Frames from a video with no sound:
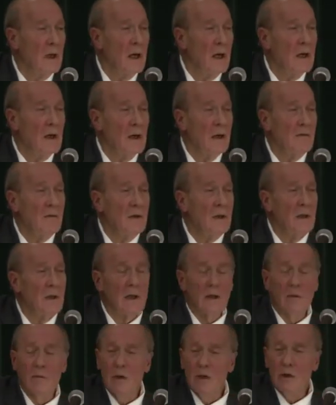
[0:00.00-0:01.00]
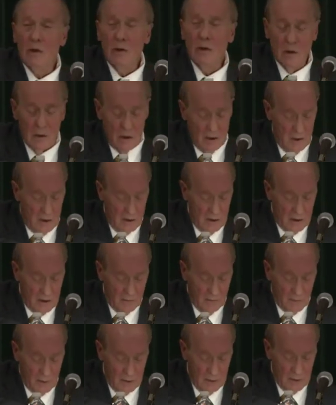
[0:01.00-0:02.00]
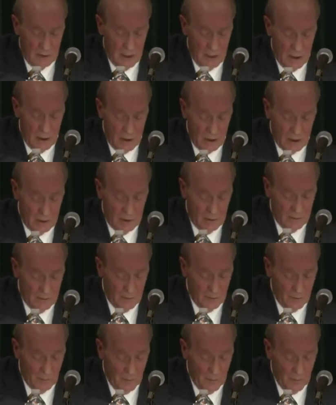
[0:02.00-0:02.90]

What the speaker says: and even their mission in civilization.